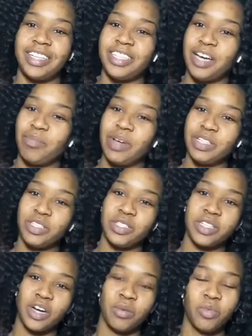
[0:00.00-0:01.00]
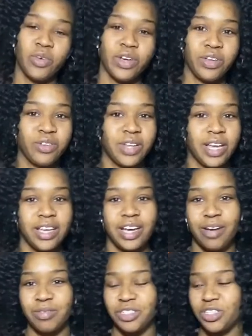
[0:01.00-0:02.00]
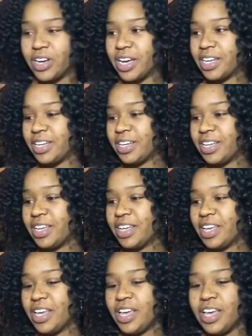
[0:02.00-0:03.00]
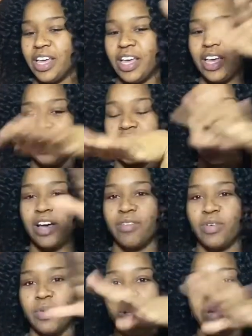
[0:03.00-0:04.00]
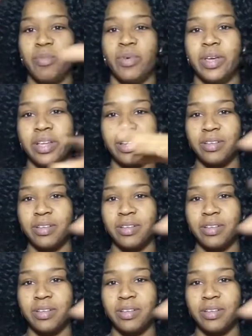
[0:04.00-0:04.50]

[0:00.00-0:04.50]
how much turmoil, like, I was trying to cover up with